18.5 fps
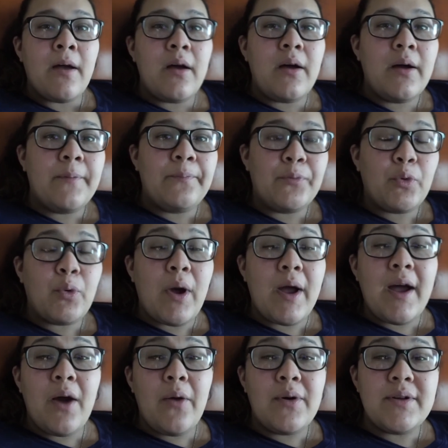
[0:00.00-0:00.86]
um,
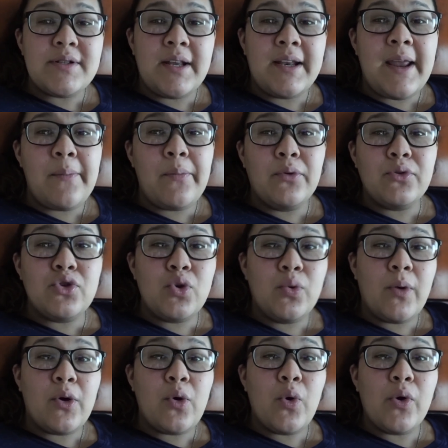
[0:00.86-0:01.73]
why I was unable
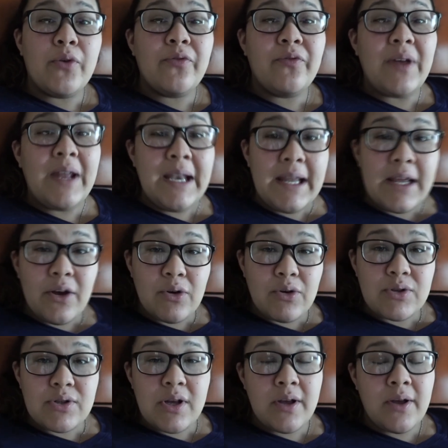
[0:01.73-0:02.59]
to record
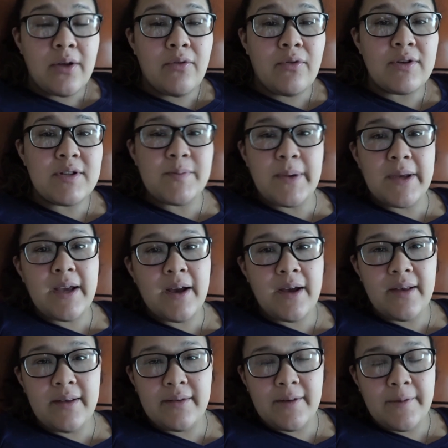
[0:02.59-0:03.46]
videos was
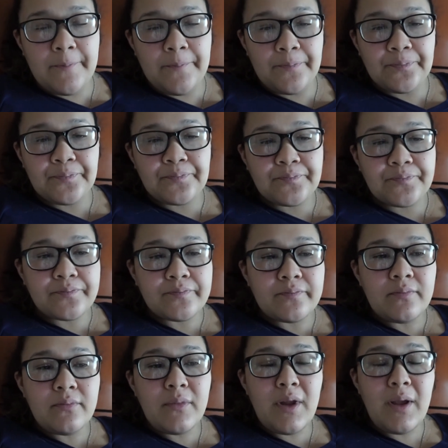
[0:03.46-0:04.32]
because
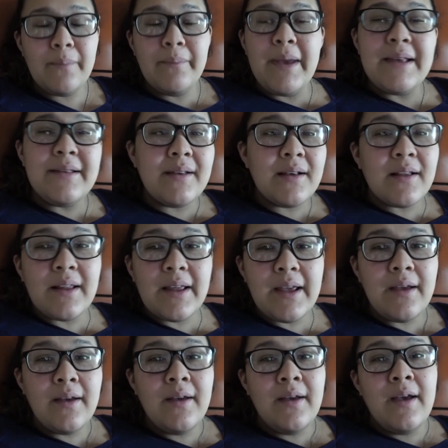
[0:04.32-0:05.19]

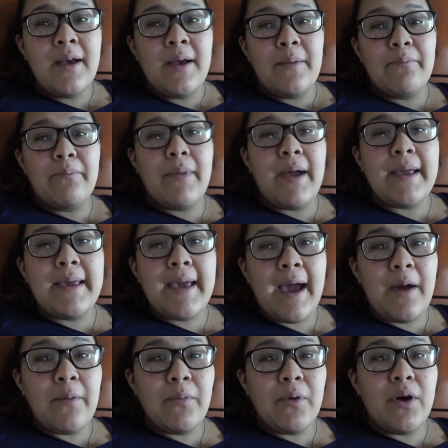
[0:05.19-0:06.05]
basically my
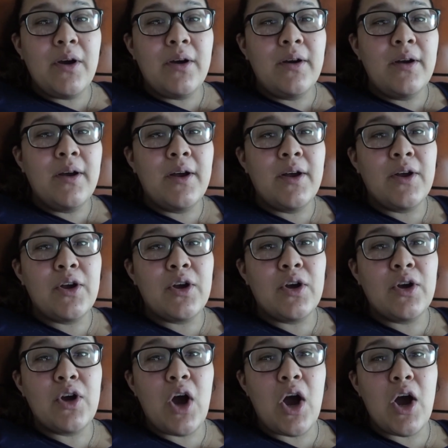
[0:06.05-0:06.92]
camera
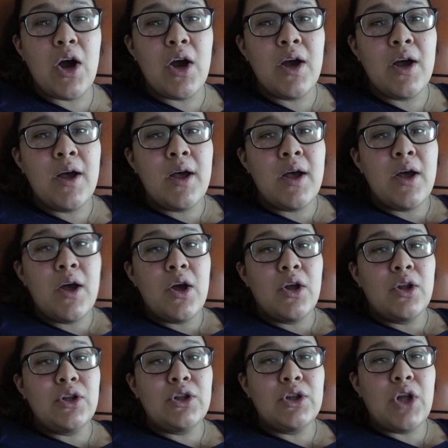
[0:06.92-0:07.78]
got
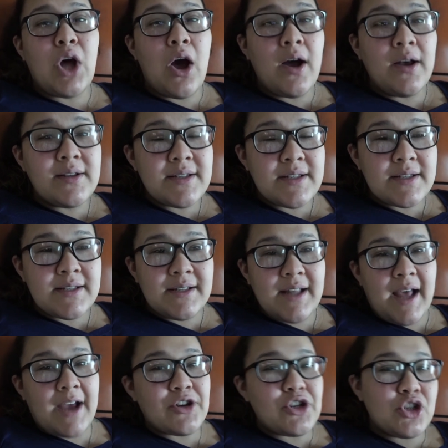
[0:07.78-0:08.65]
lost
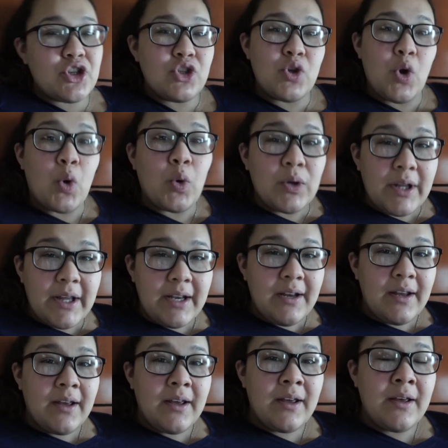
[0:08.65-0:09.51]
slash
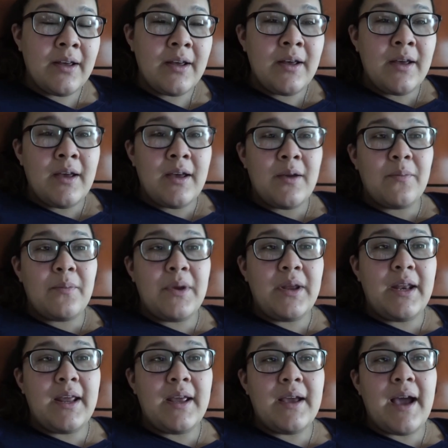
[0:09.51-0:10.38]
stolen,
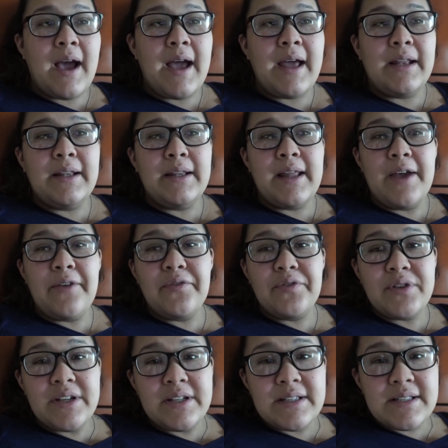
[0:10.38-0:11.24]
meaning I
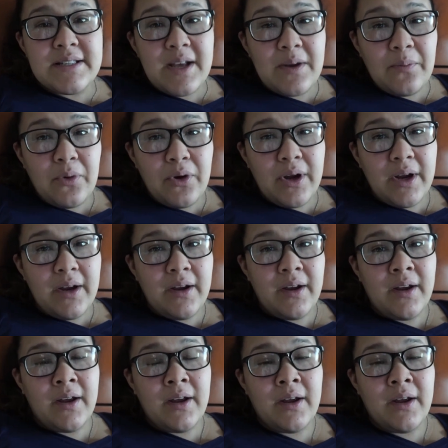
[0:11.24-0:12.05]
left it somewhere.